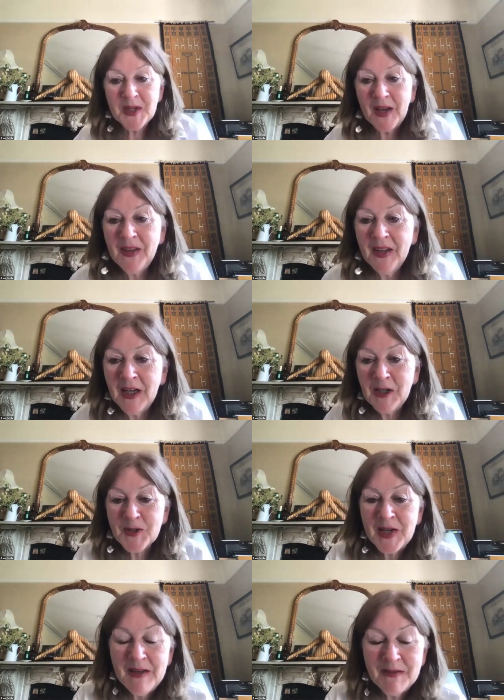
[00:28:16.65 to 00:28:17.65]
but I think I'll
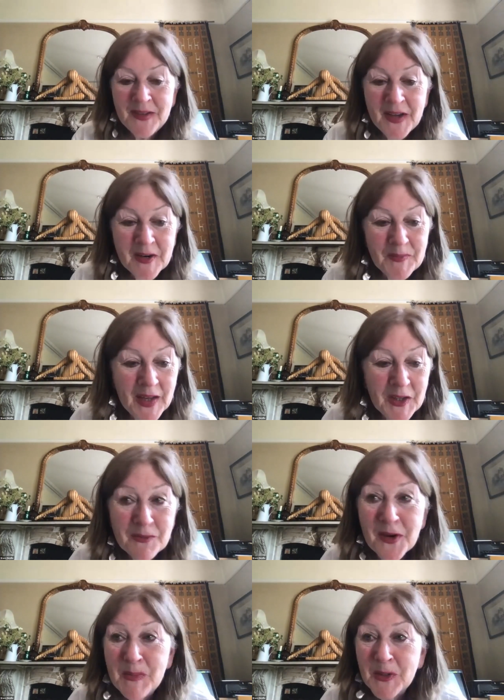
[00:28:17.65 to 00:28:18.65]
just leave it there. Thank you
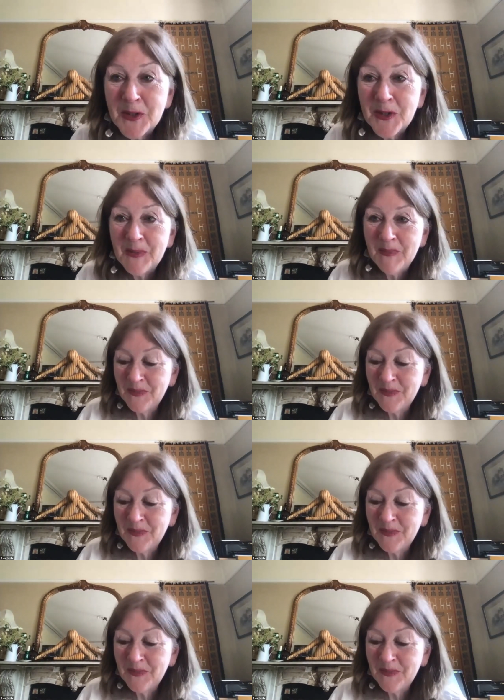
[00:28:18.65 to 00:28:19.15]
very much.